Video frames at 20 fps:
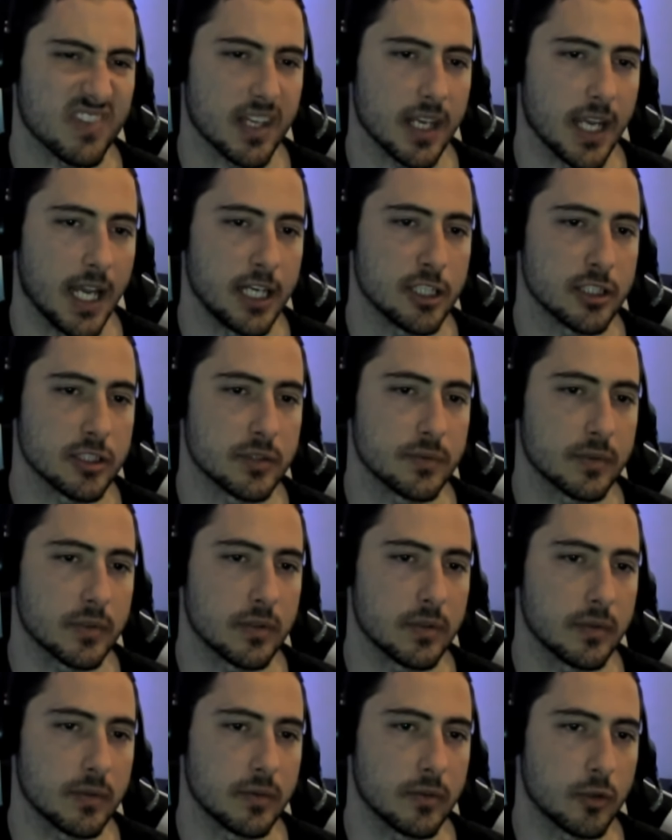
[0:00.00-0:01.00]
And his
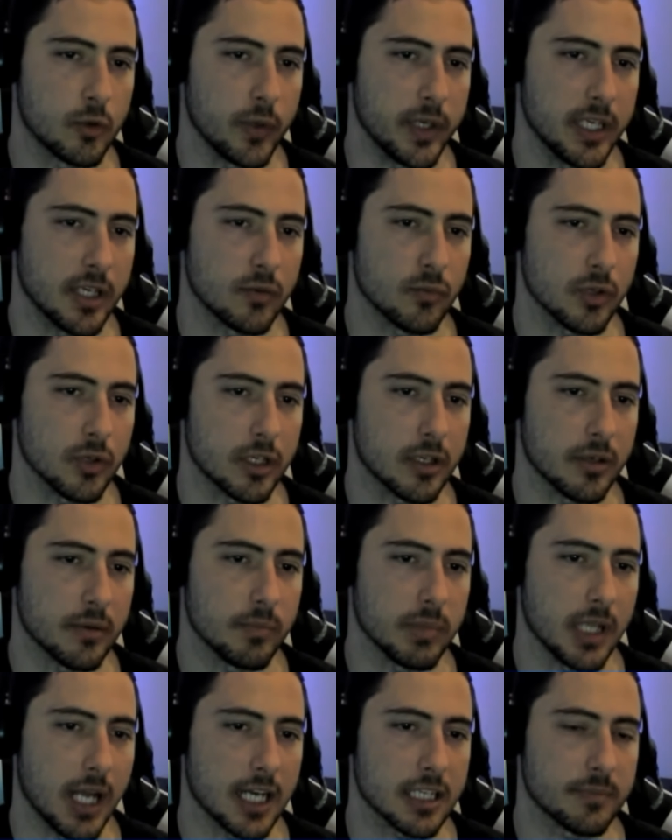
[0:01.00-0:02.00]
queen and rook are
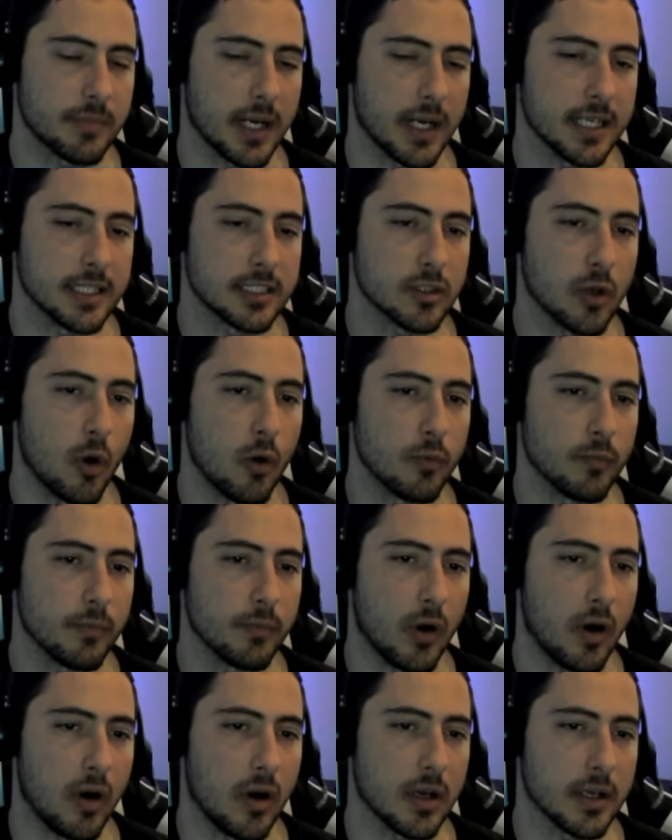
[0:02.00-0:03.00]
blocked by its own
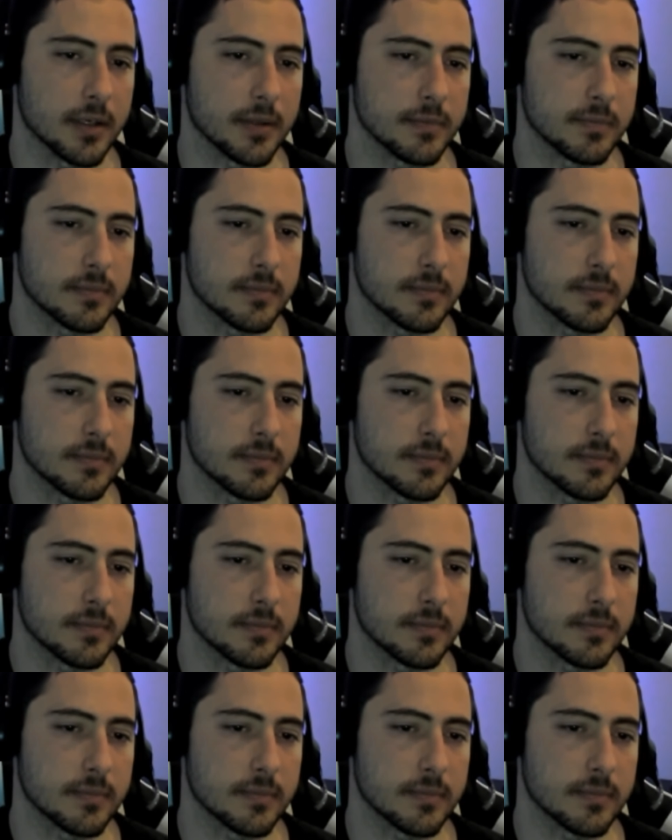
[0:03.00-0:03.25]
pawn.